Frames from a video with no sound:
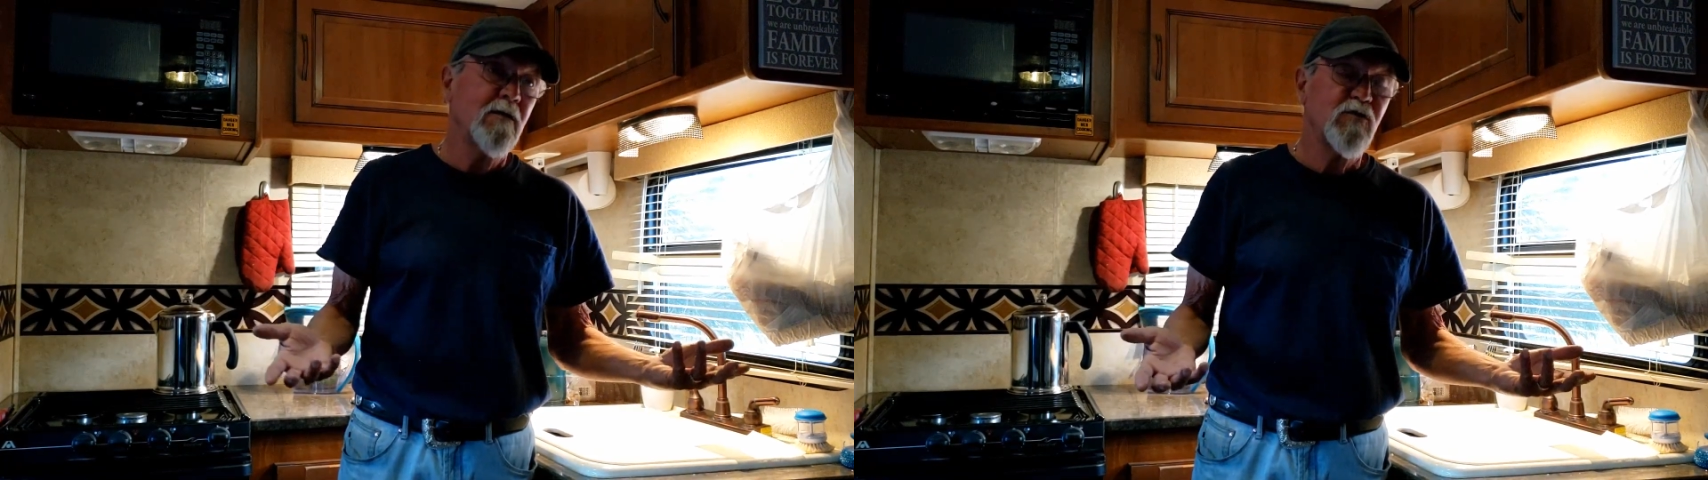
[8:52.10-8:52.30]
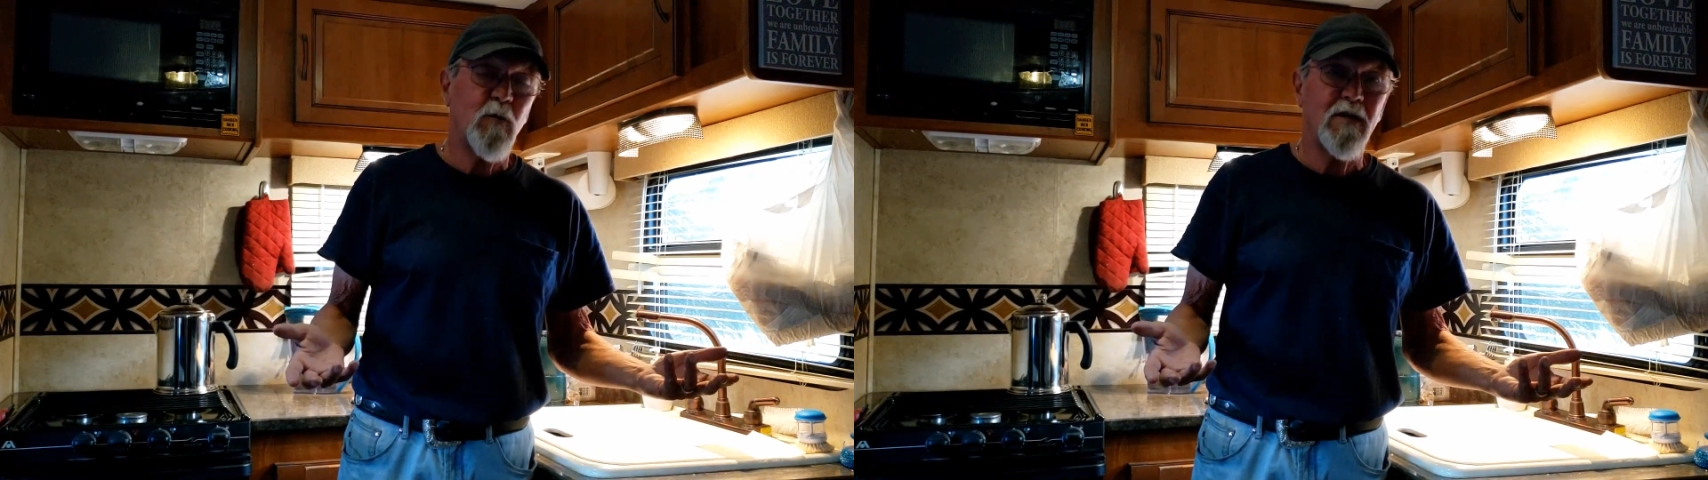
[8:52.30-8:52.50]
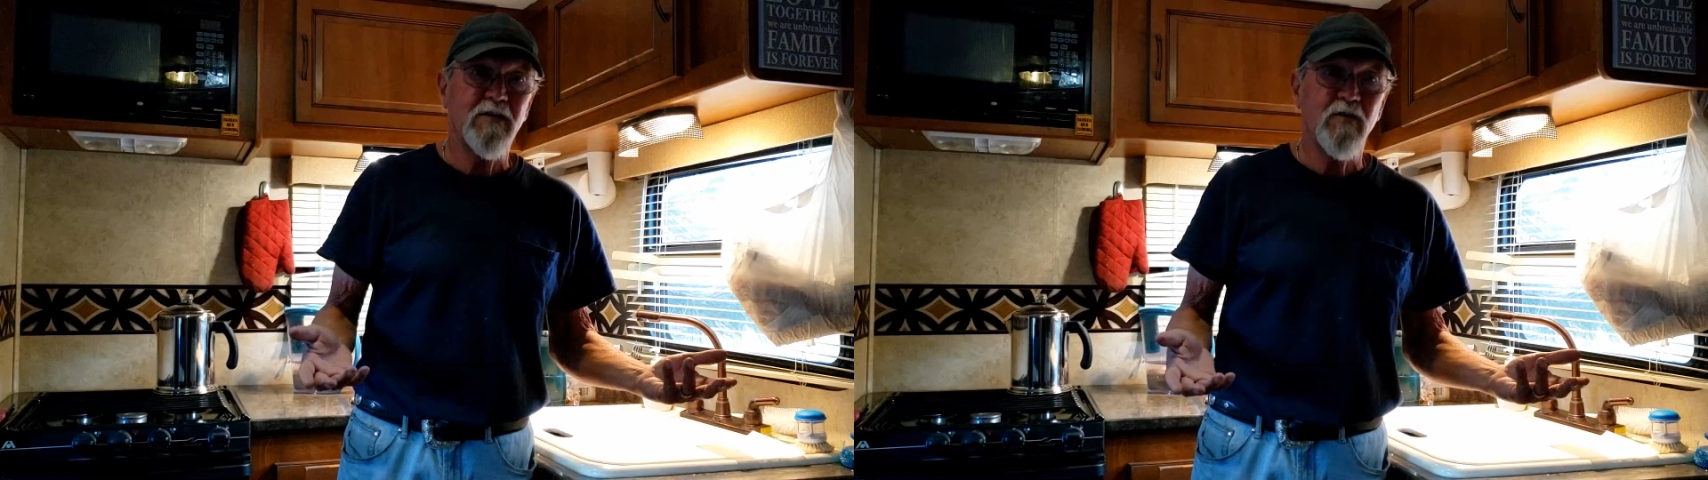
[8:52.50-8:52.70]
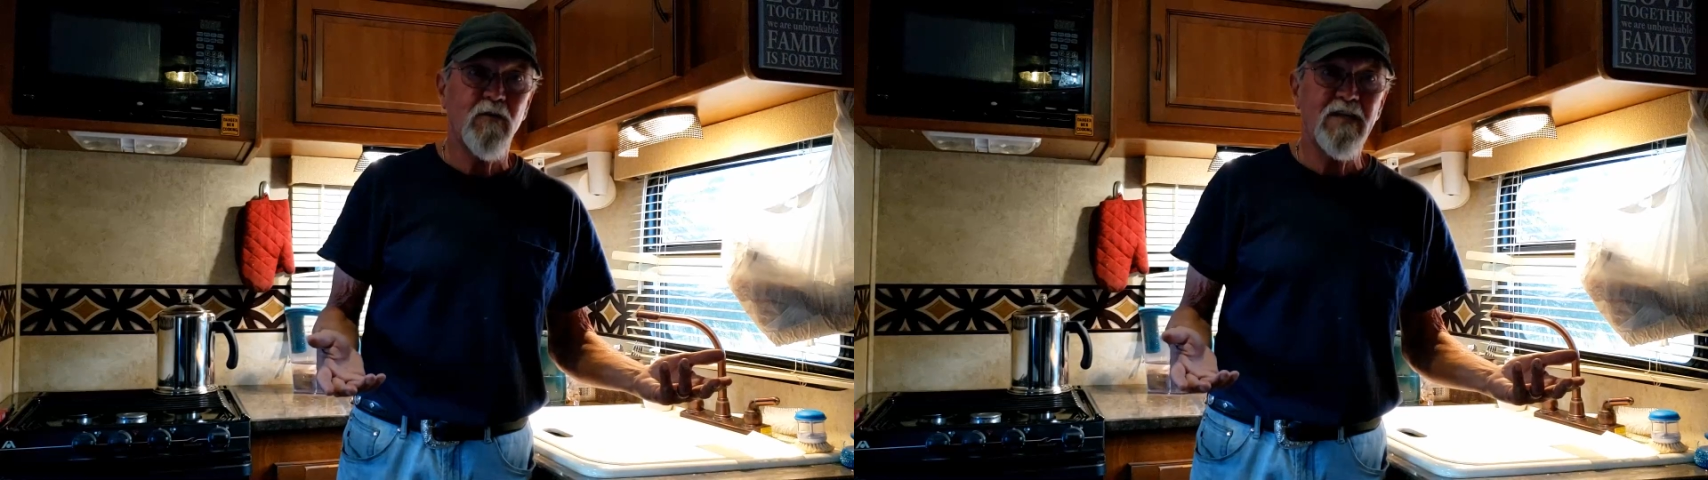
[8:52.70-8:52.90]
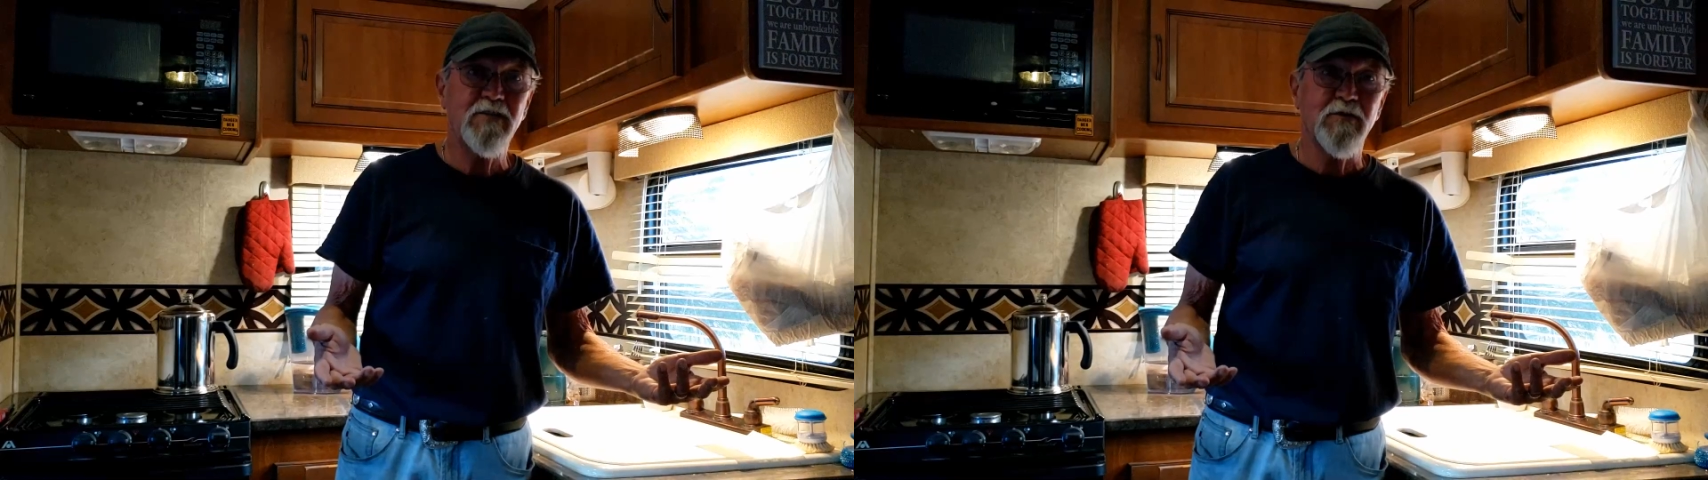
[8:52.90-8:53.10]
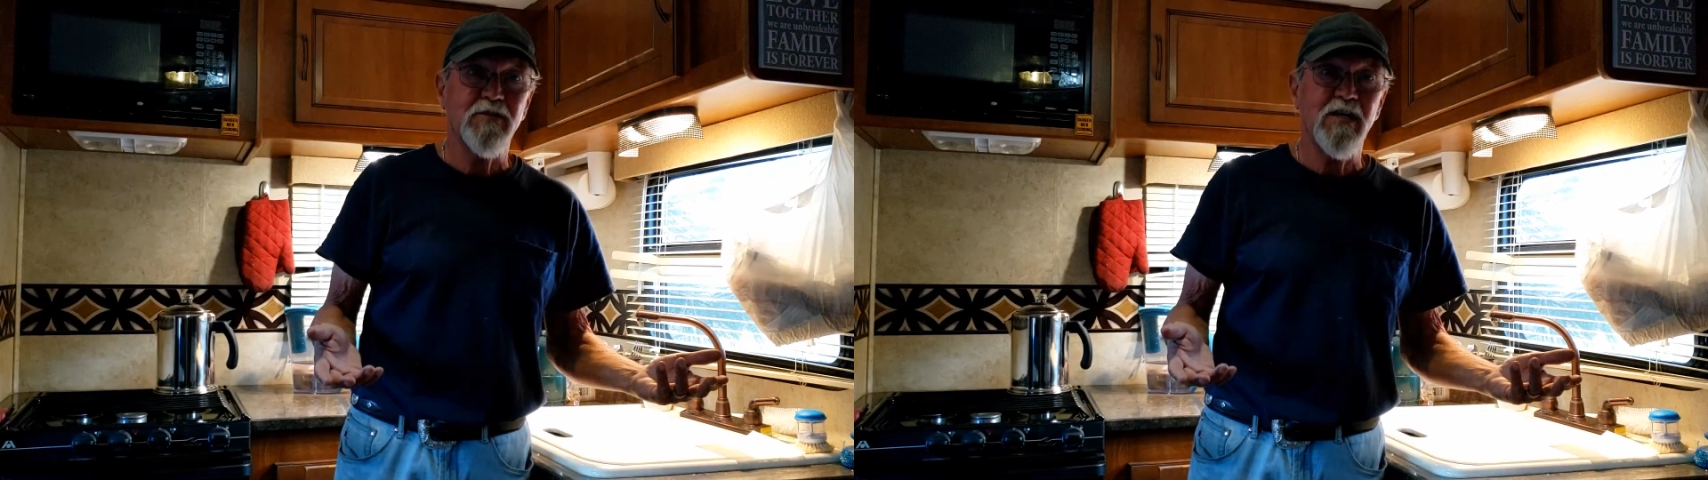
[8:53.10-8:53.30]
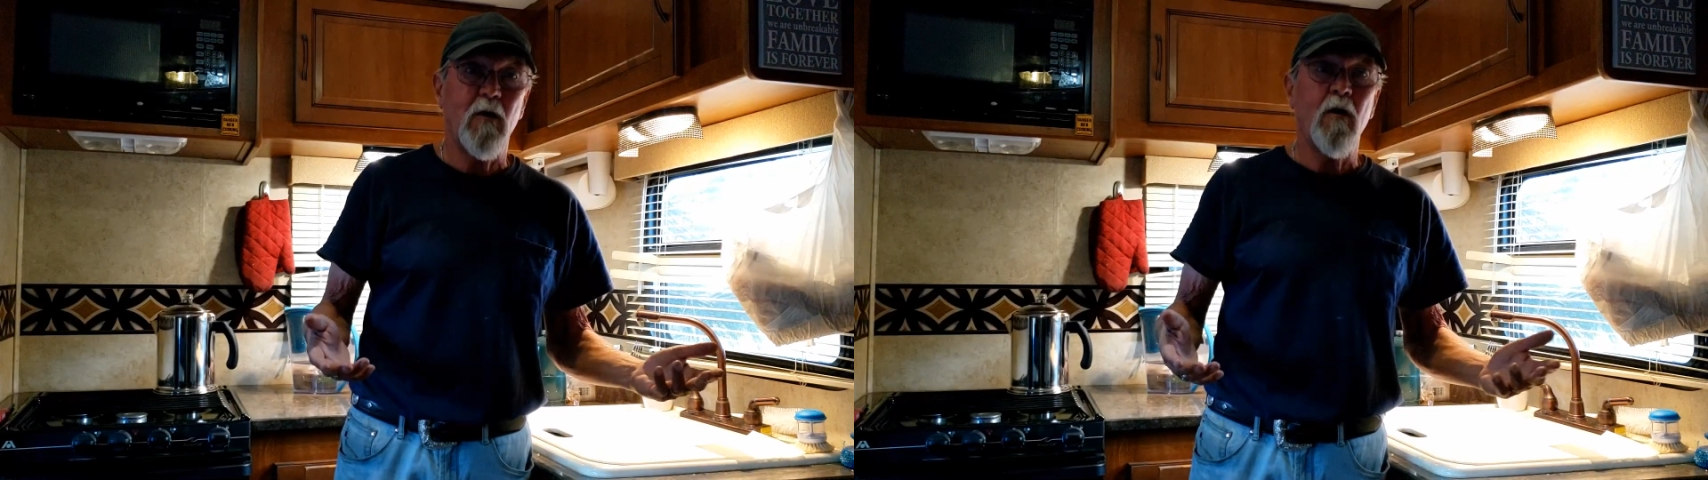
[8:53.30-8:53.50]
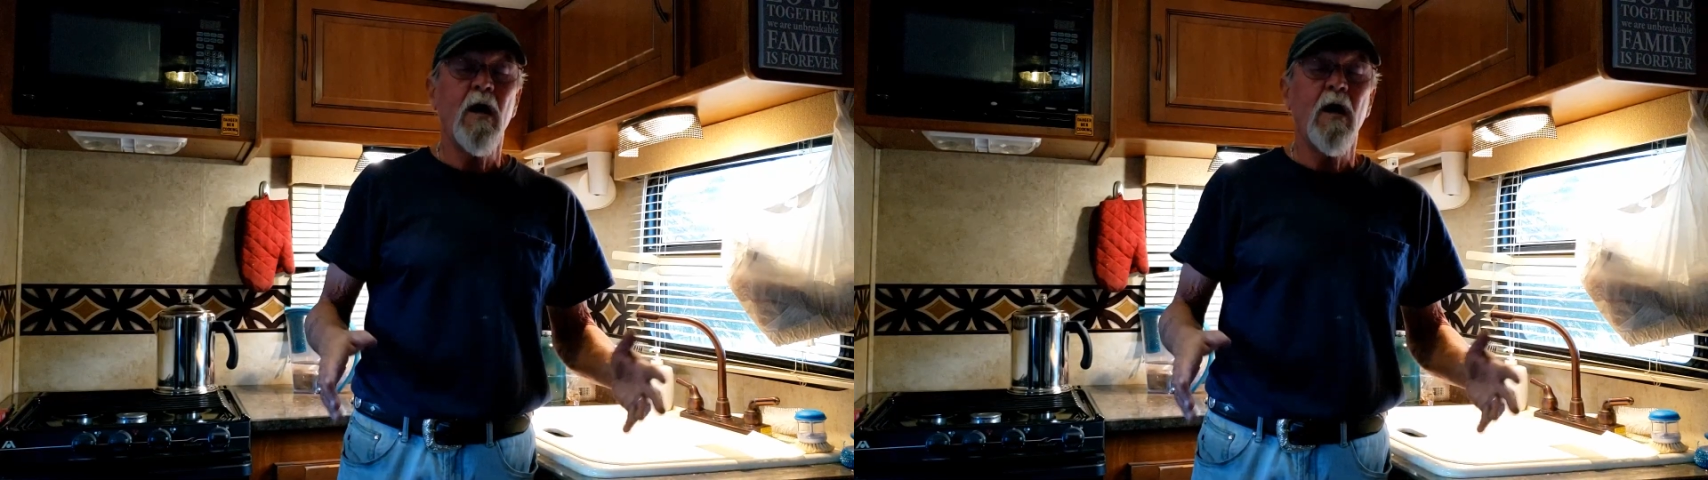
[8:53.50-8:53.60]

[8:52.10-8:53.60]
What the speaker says: 20 degrees or so.